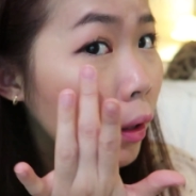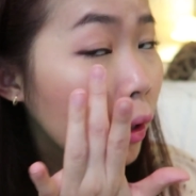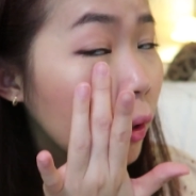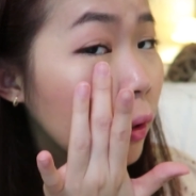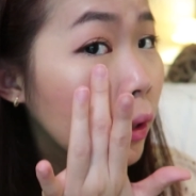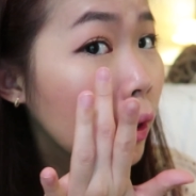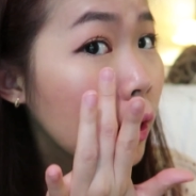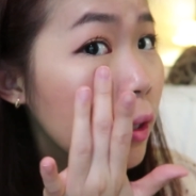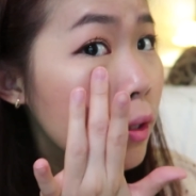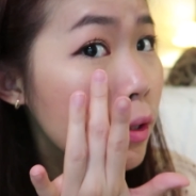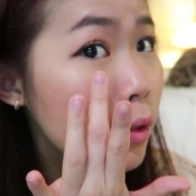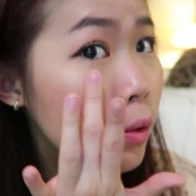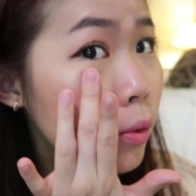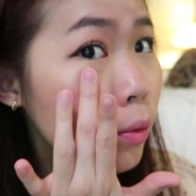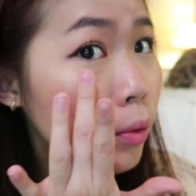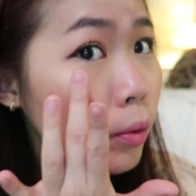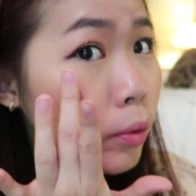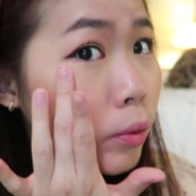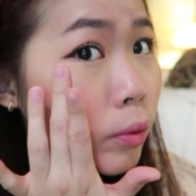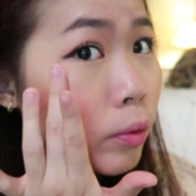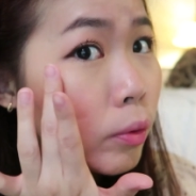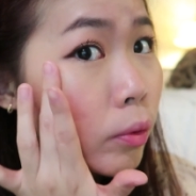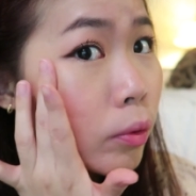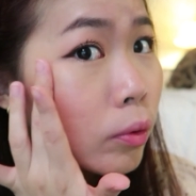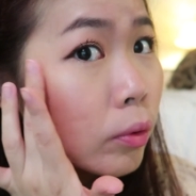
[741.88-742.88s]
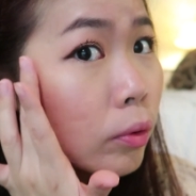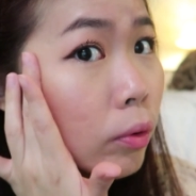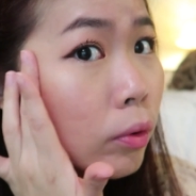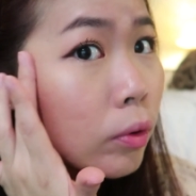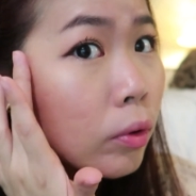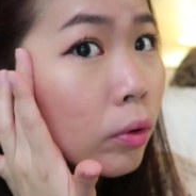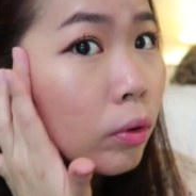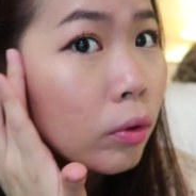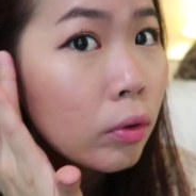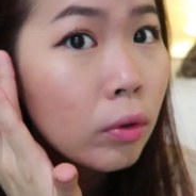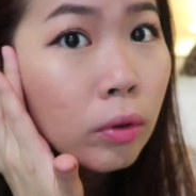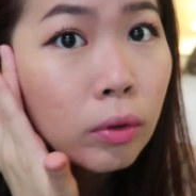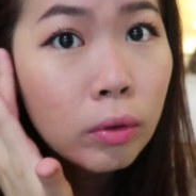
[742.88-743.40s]
unless you
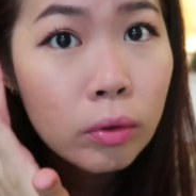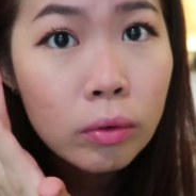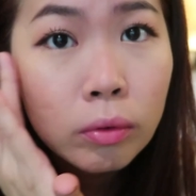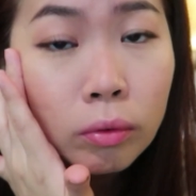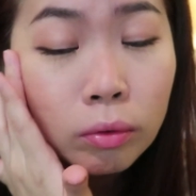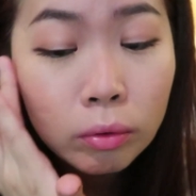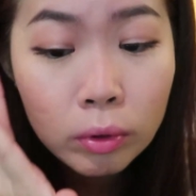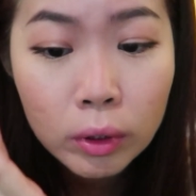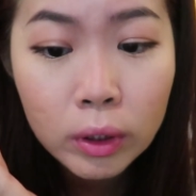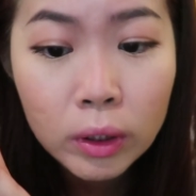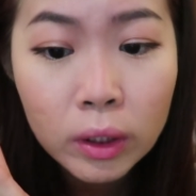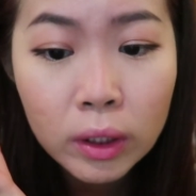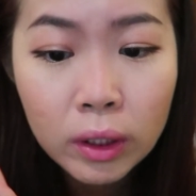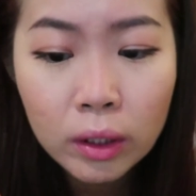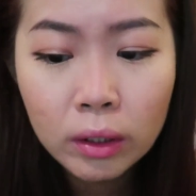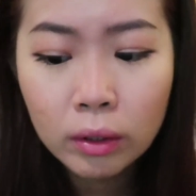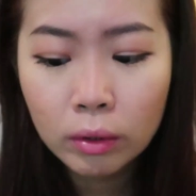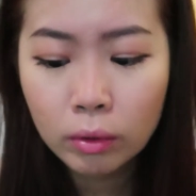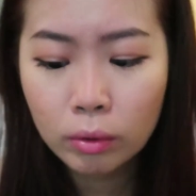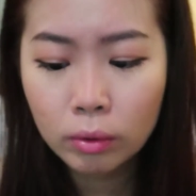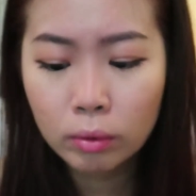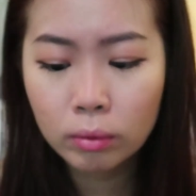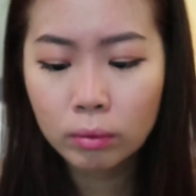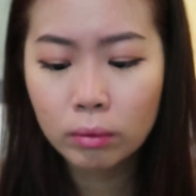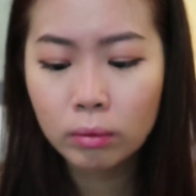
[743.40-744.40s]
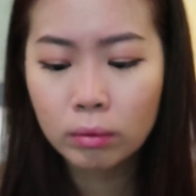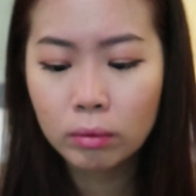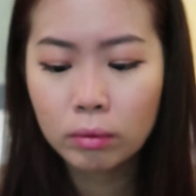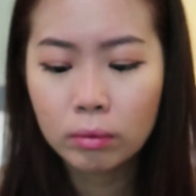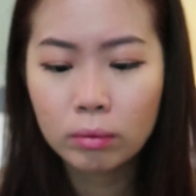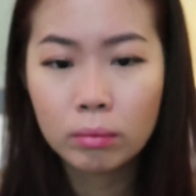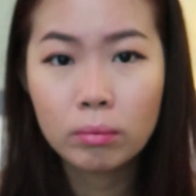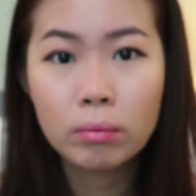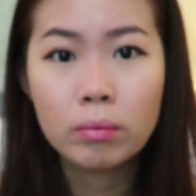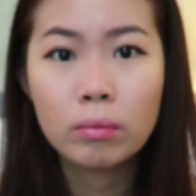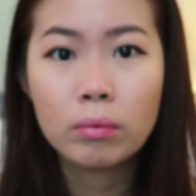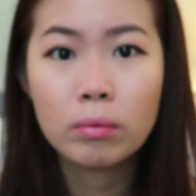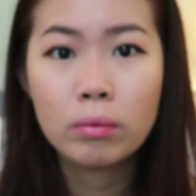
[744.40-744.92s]
really go
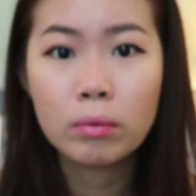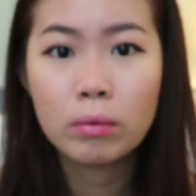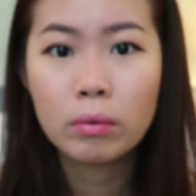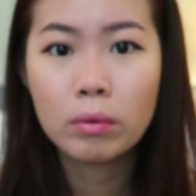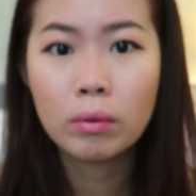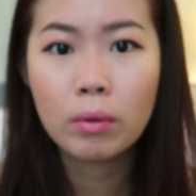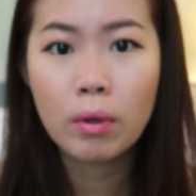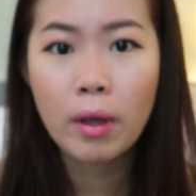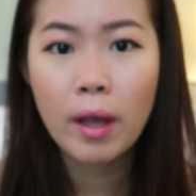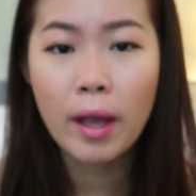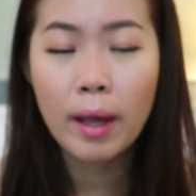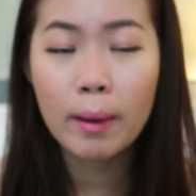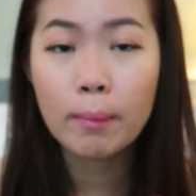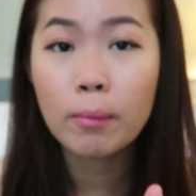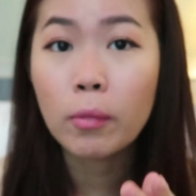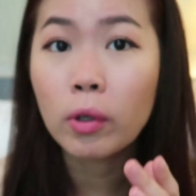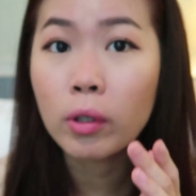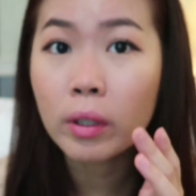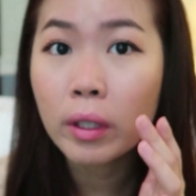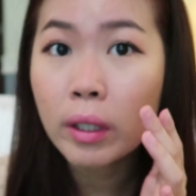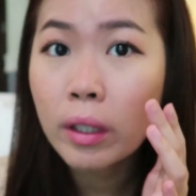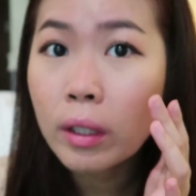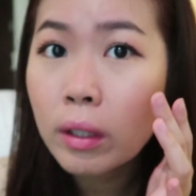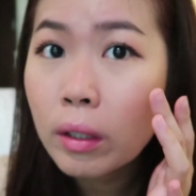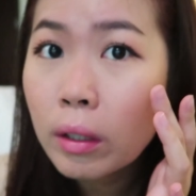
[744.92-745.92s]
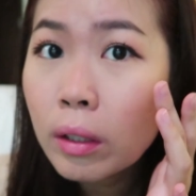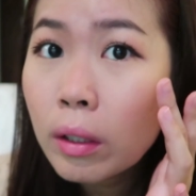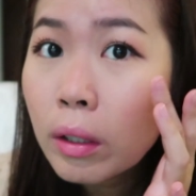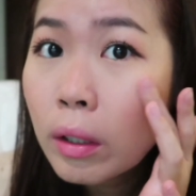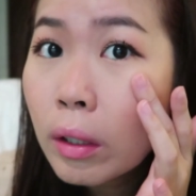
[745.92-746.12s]
ham on it.